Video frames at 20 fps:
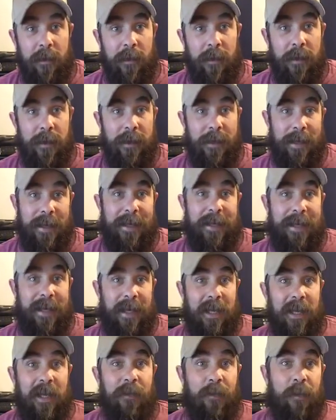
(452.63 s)

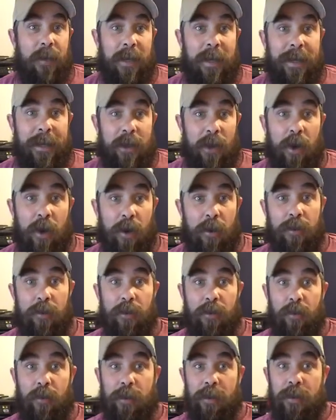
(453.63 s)
and literally call
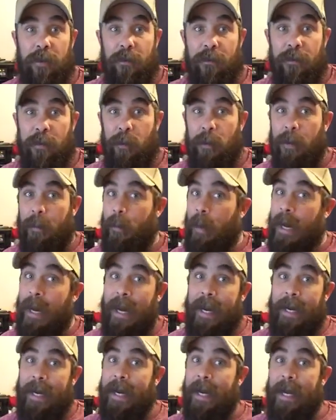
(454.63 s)
you with your phone number.
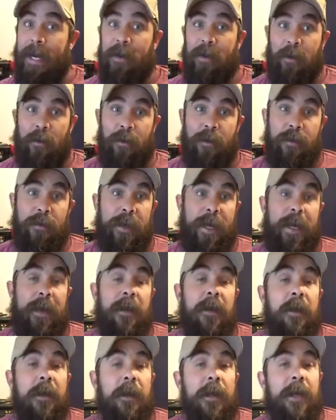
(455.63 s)
And I don't do that.
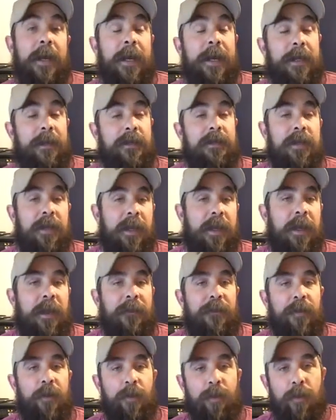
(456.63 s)
And see
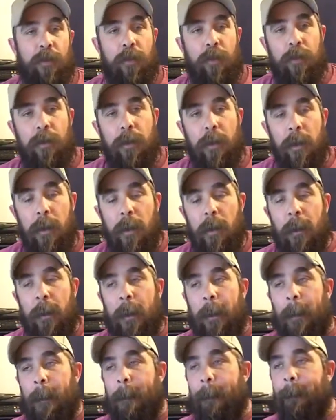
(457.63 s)
if you.
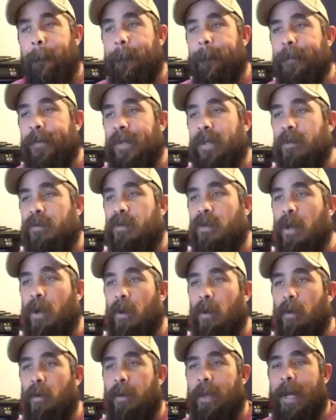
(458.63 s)

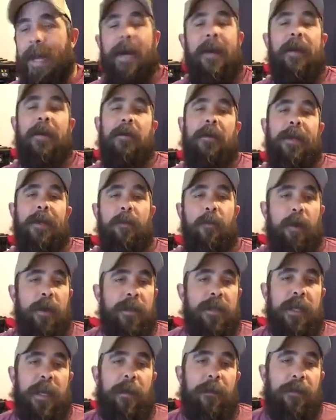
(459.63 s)
So, yeah, it
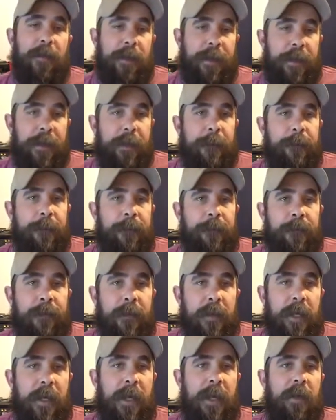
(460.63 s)
works out pretty good.
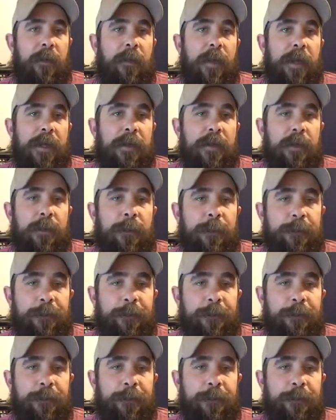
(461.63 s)
Anyways,